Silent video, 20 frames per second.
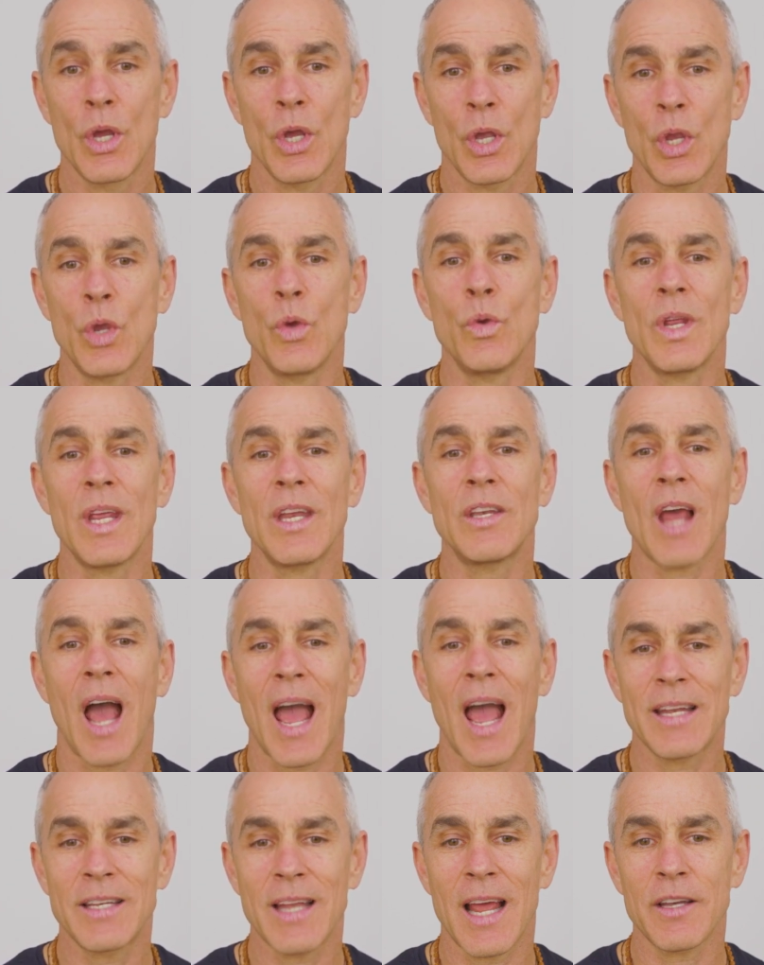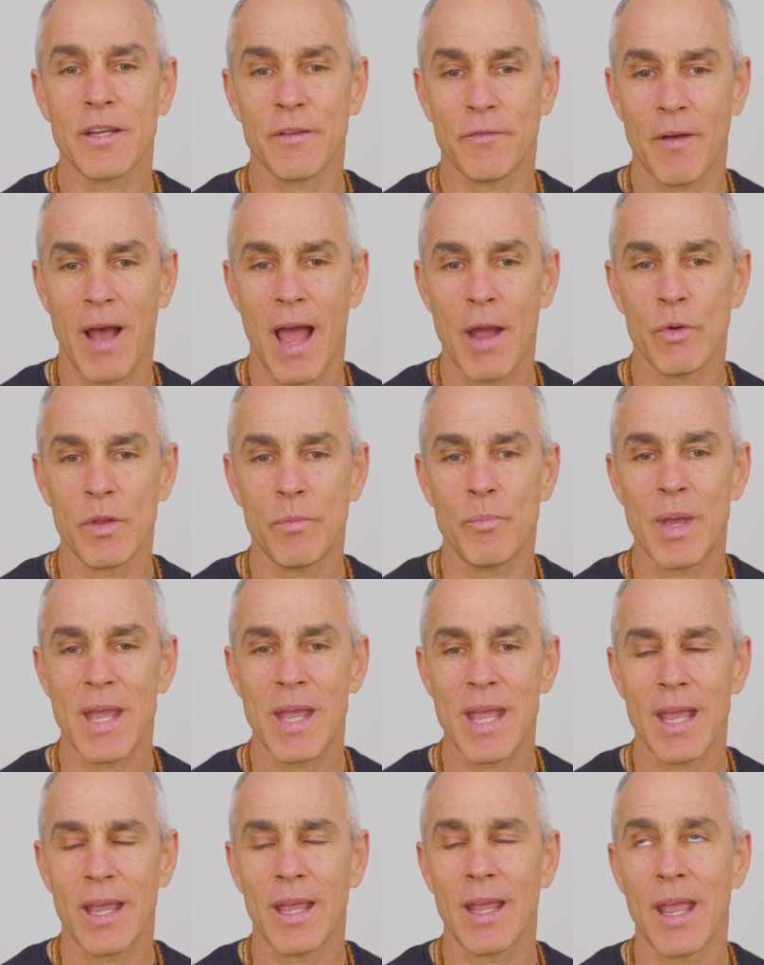you need to identify with
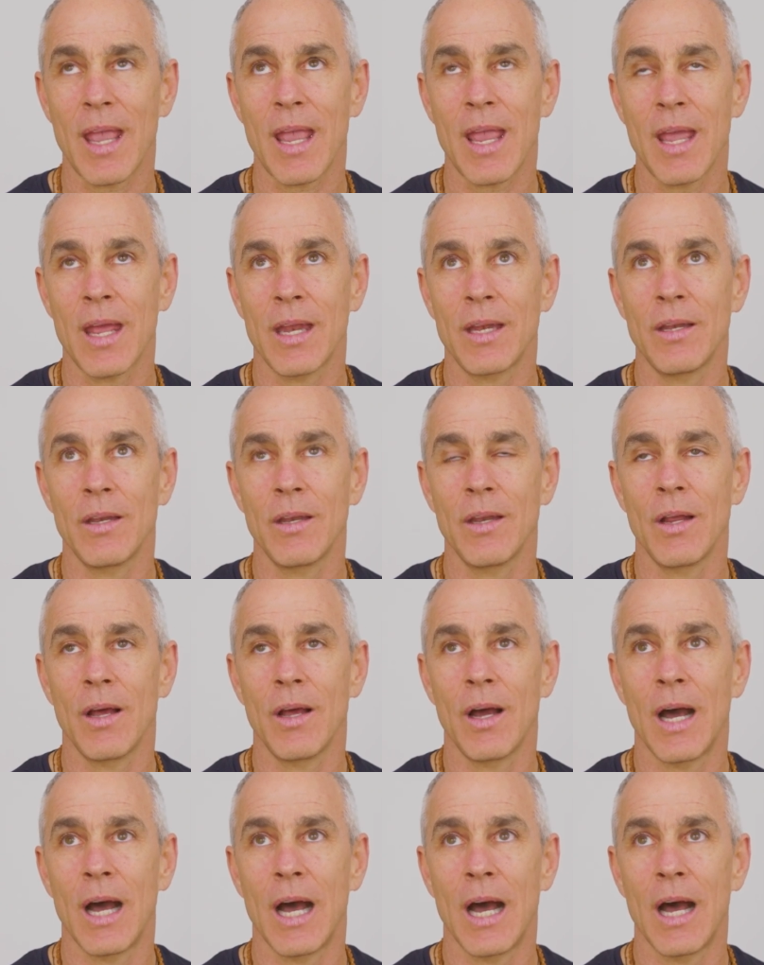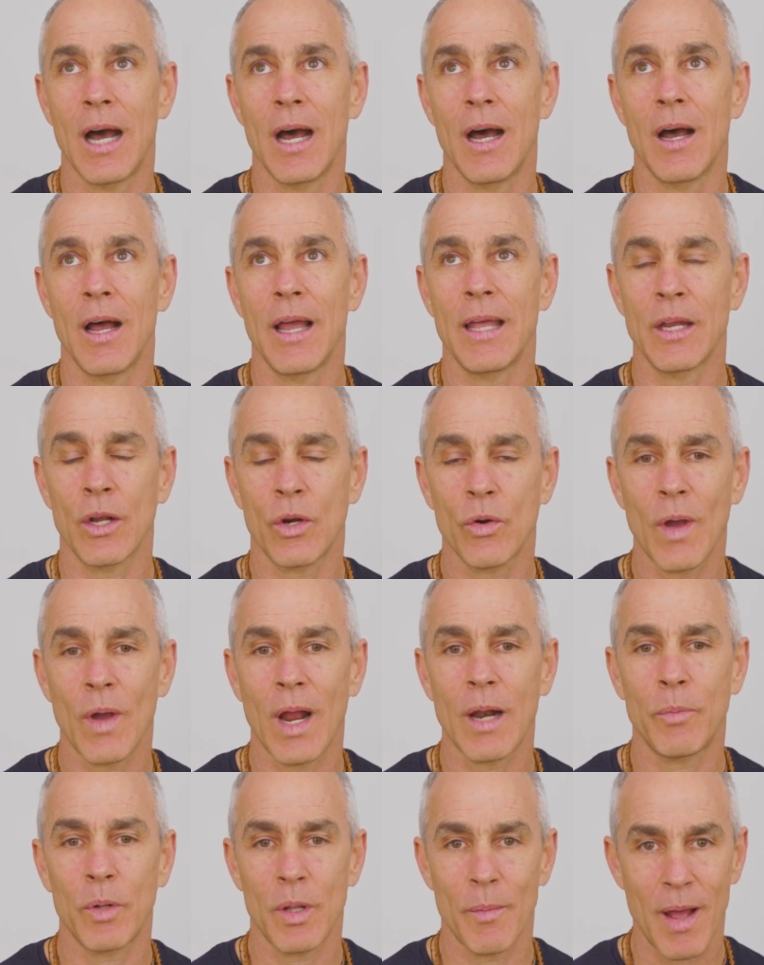being in an
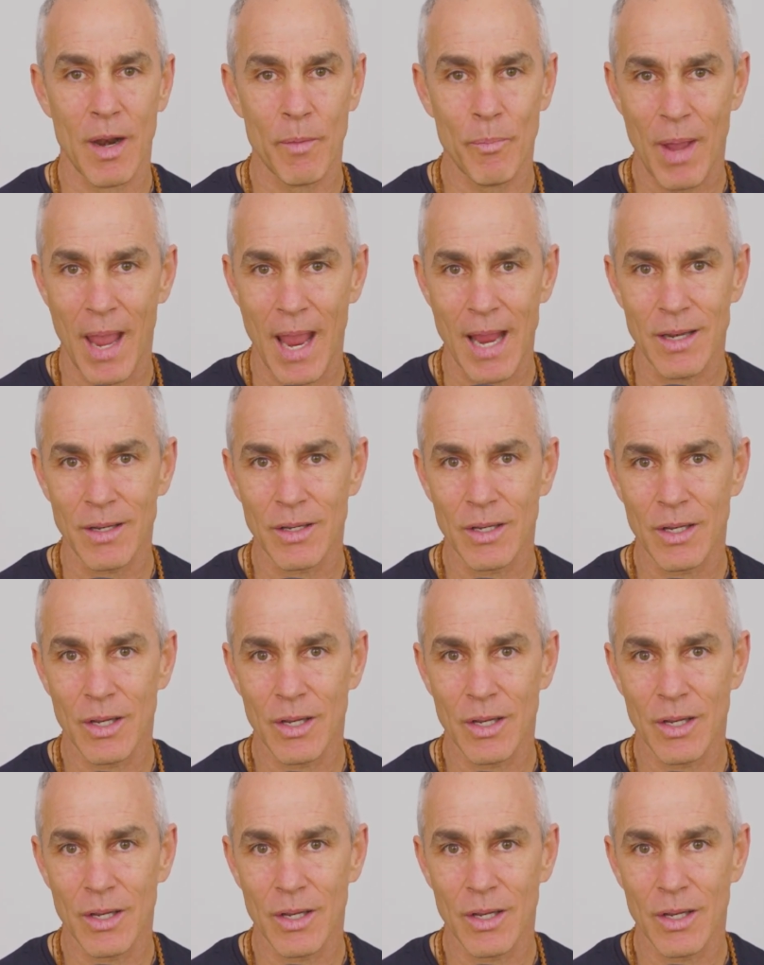incredible amount of pain.